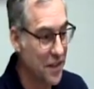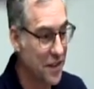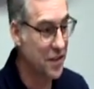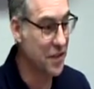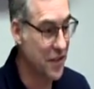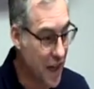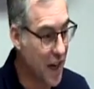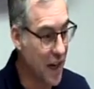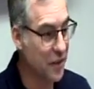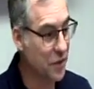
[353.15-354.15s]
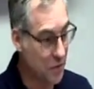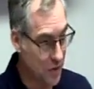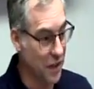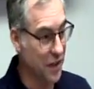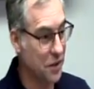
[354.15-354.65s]
He says, yeah, you
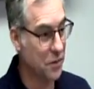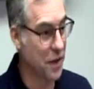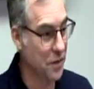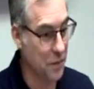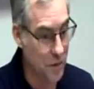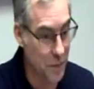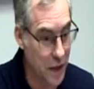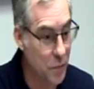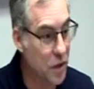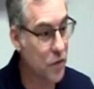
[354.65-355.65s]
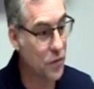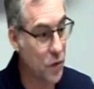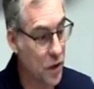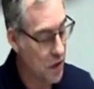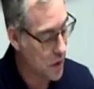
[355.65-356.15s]
sound like you got you're somebody I'm looking
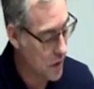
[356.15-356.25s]
for.